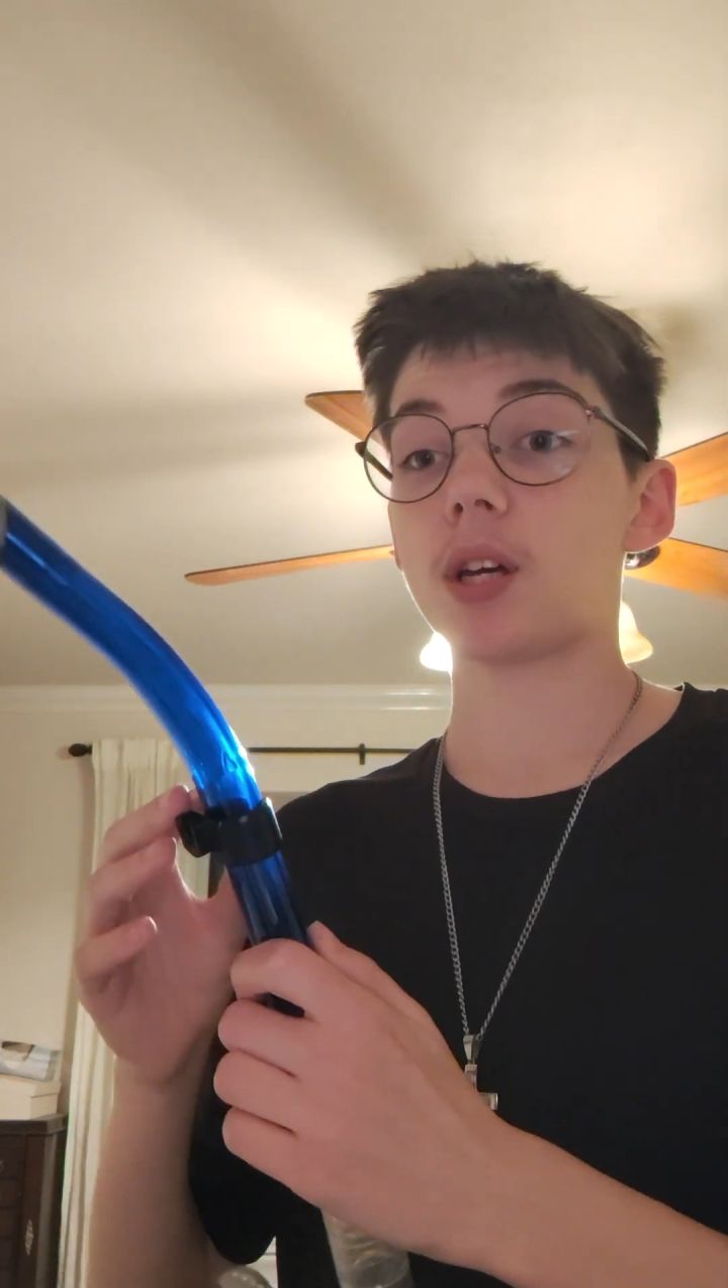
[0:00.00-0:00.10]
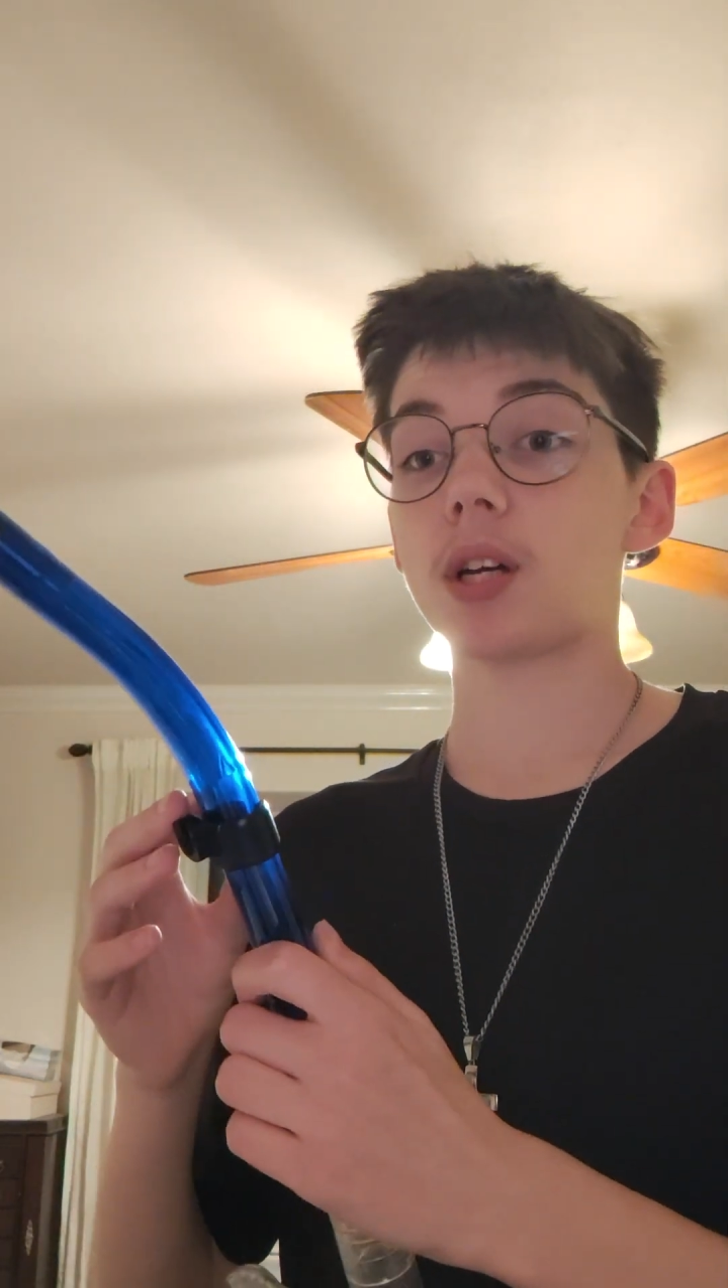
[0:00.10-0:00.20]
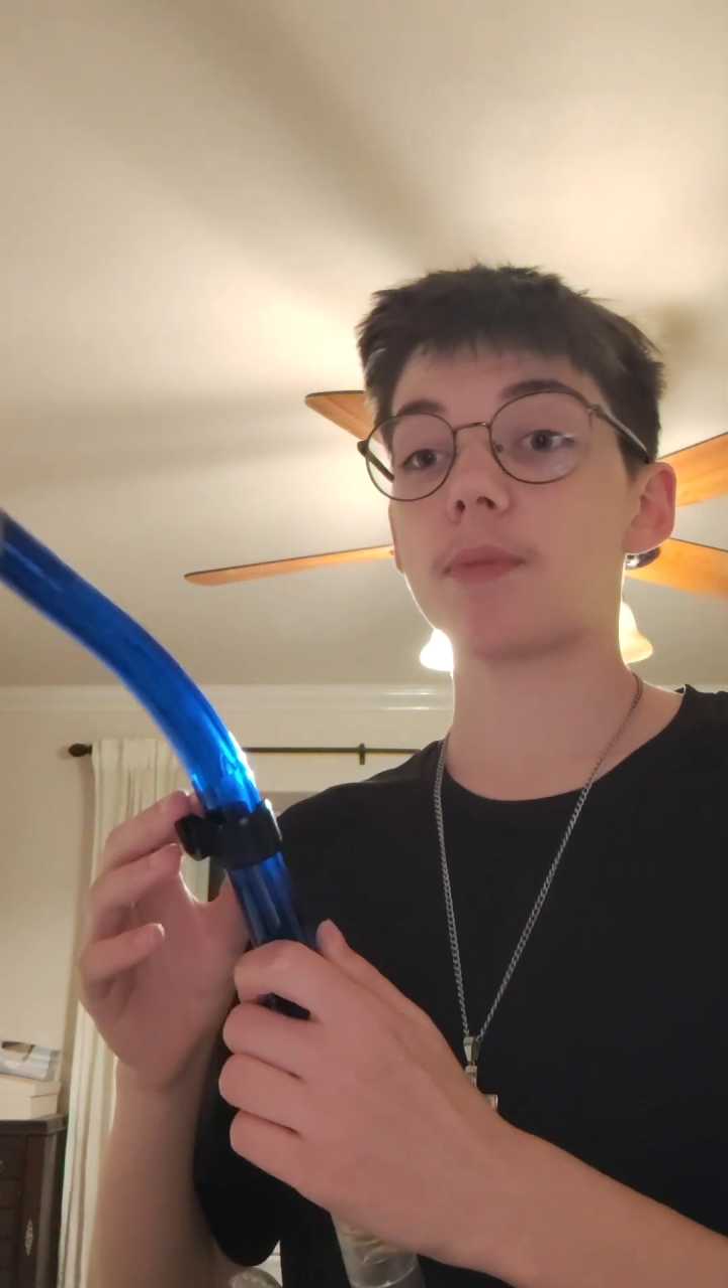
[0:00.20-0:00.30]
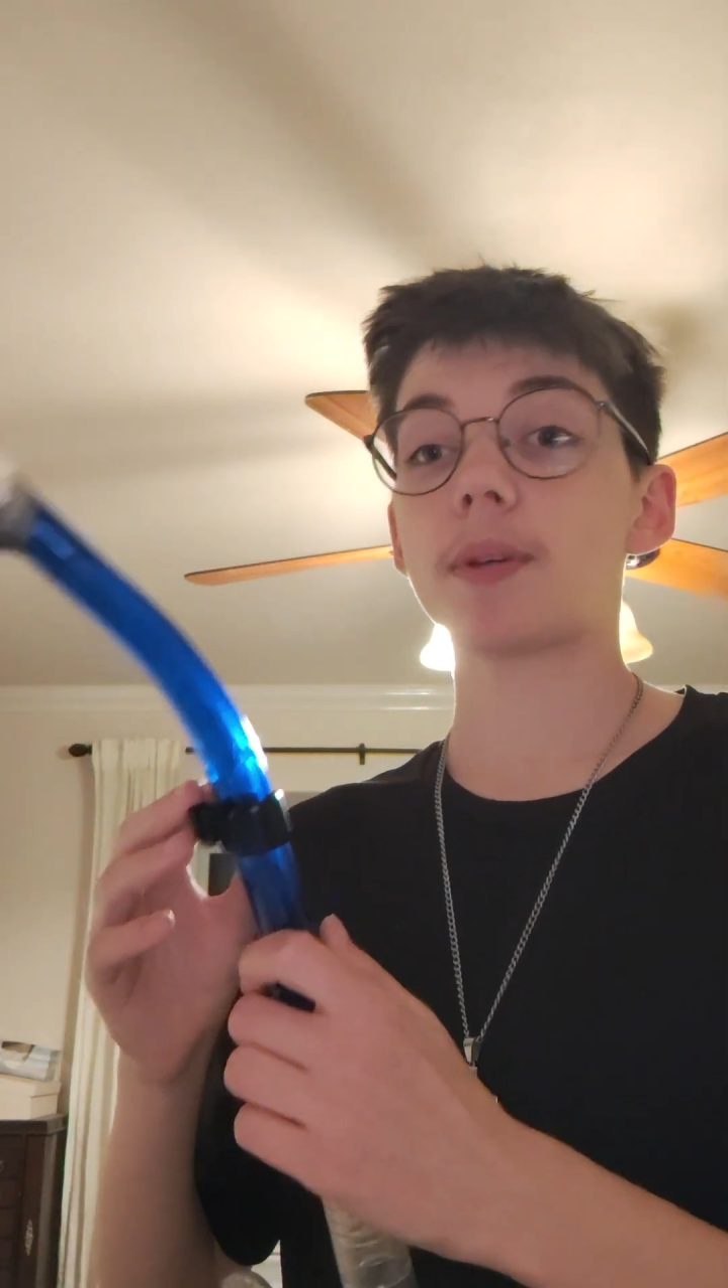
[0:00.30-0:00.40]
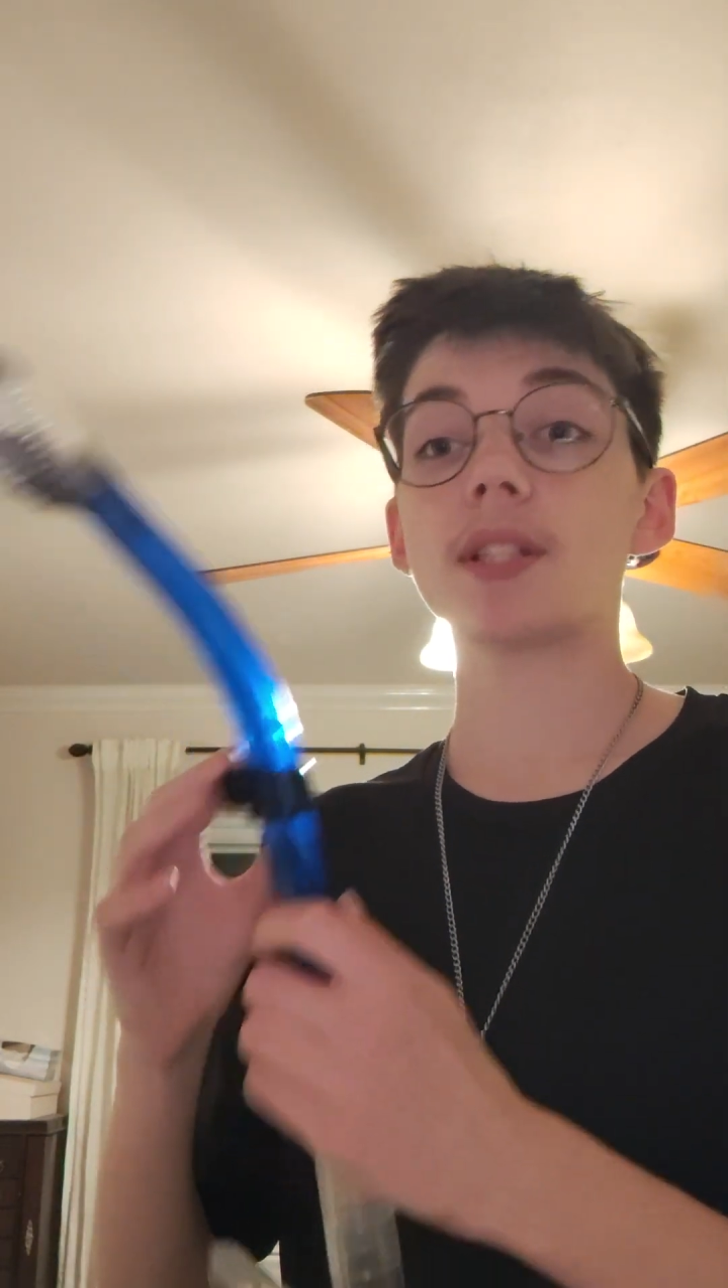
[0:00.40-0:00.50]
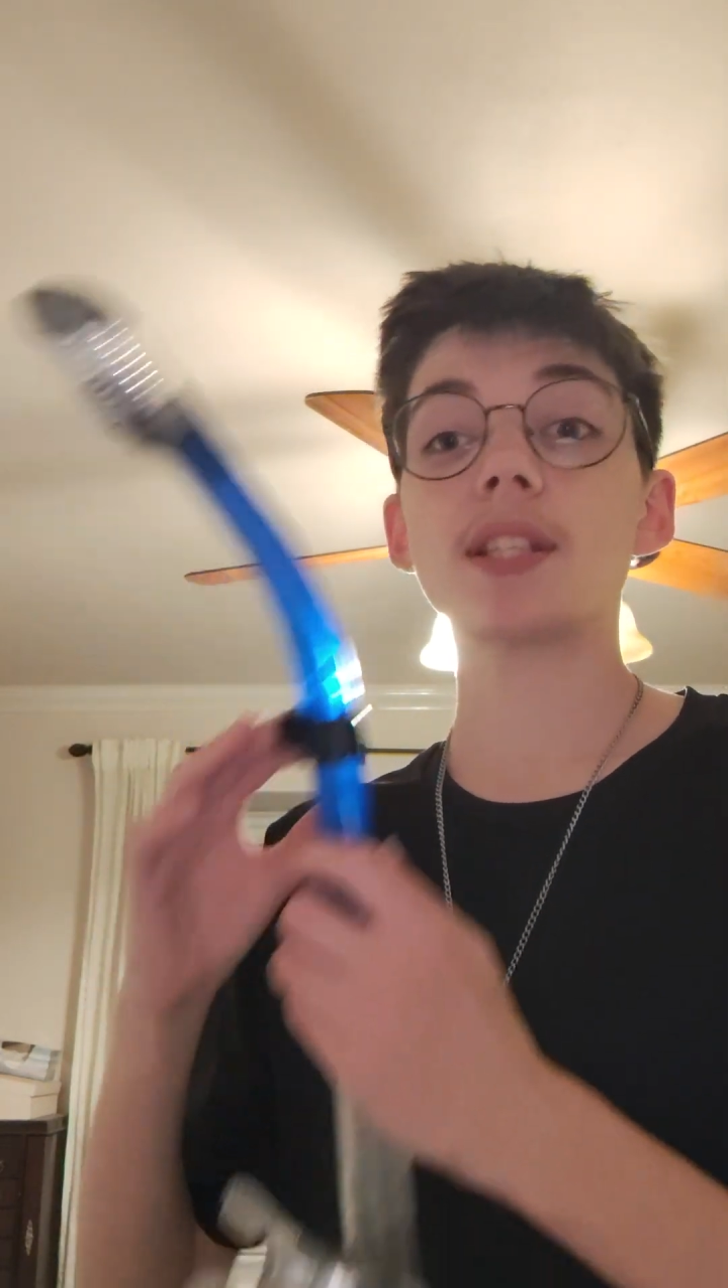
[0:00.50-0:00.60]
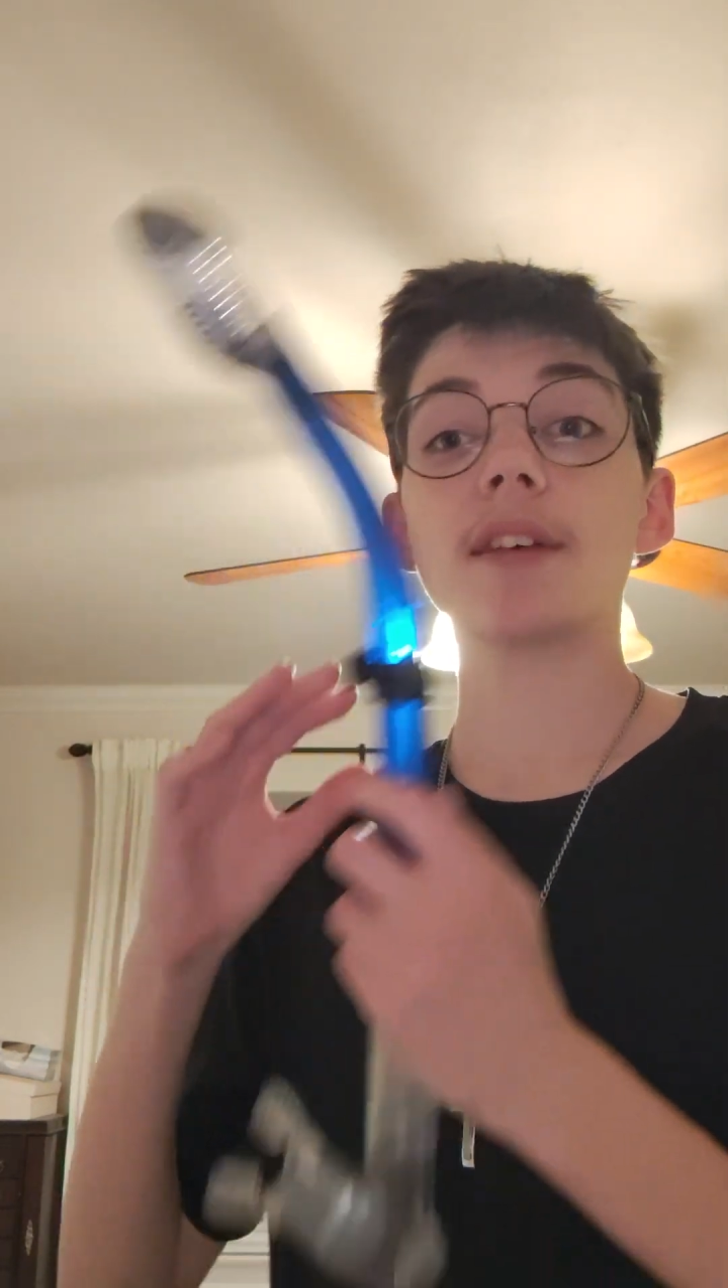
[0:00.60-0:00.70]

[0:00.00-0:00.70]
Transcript: But it's